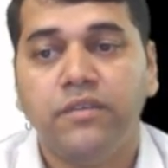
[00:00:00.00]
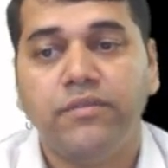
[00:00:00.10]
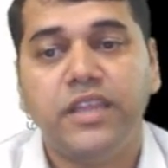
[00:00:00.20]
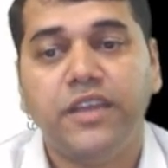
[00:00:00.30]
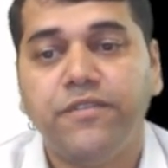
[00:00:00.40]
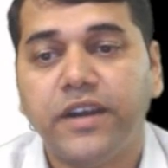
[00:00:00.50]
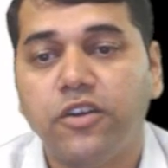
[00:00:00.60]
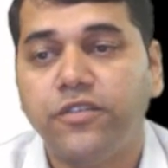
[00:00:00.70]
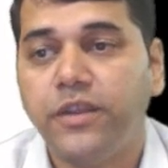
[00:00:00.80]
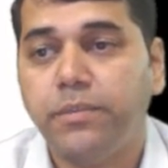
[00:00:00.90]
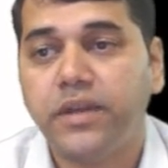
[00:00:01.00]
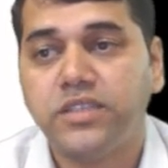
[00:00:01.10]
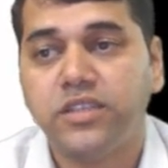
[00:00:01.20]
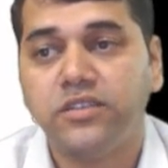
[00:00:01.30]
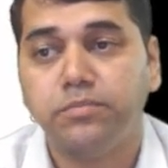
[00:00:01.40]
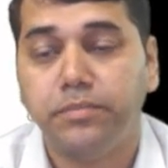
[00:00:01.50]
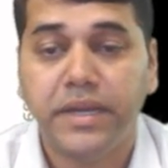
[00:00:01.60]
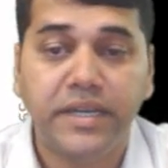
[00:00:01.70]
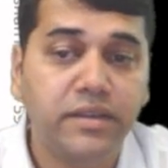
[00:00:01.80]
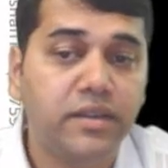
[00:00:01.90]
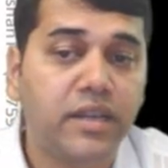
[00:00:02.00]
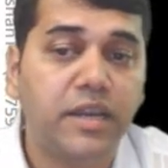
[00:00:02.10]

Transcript: When the effect of departure is material